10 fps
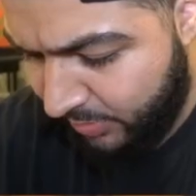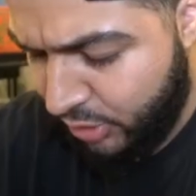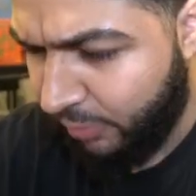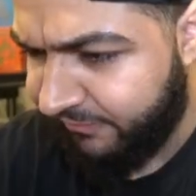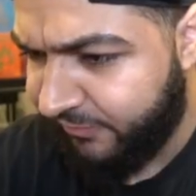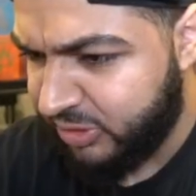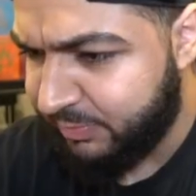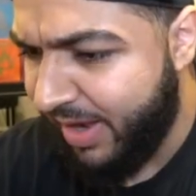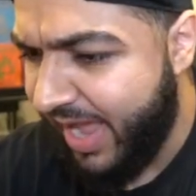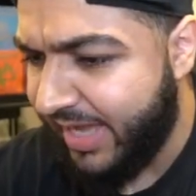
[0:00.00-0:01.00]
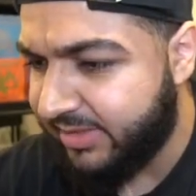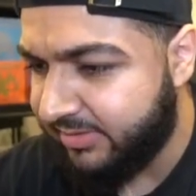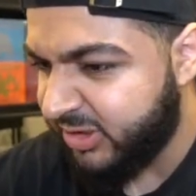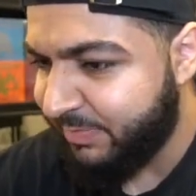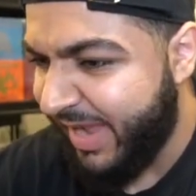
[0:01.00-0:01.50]
here we go. First pack
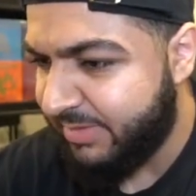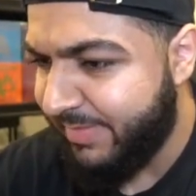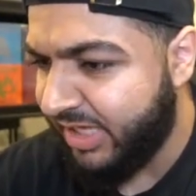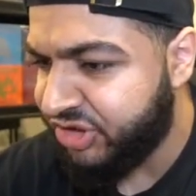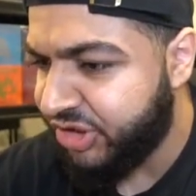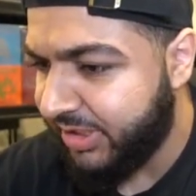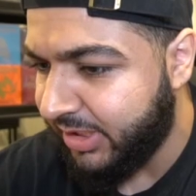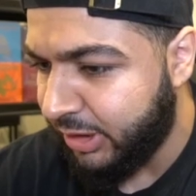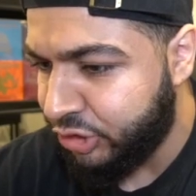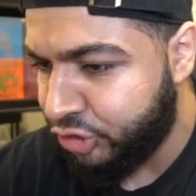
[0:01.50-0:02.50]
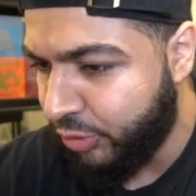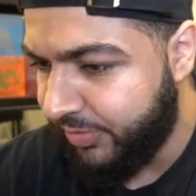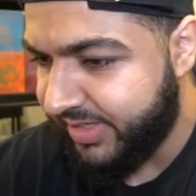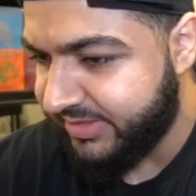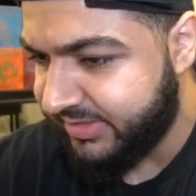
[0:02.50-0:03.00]
magic. Let's do
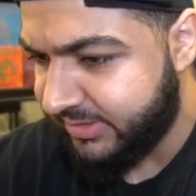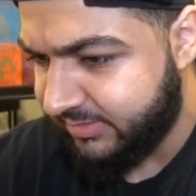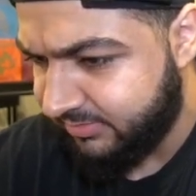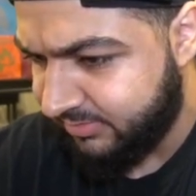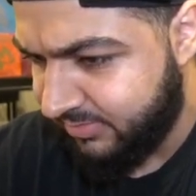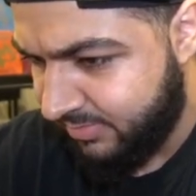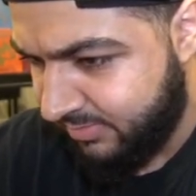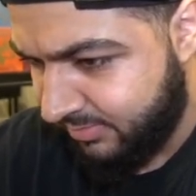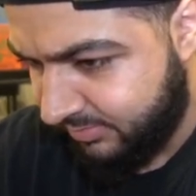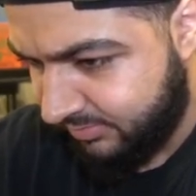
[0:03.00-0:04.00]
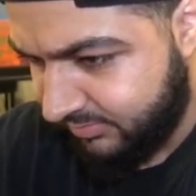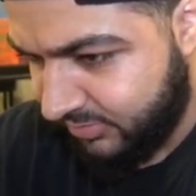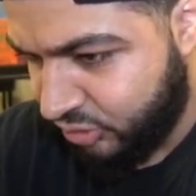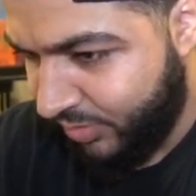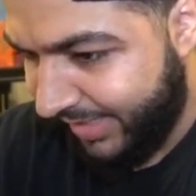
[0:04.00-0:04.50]
this.
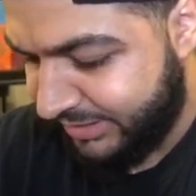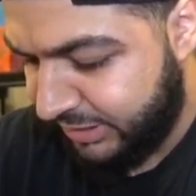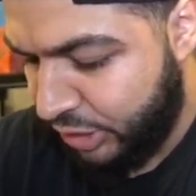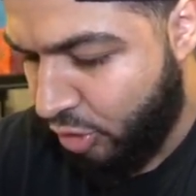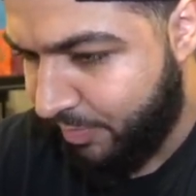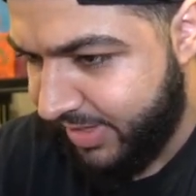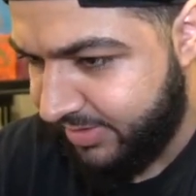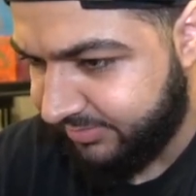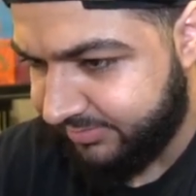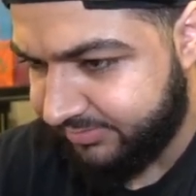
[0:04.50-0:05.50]
Let's crack this thing open.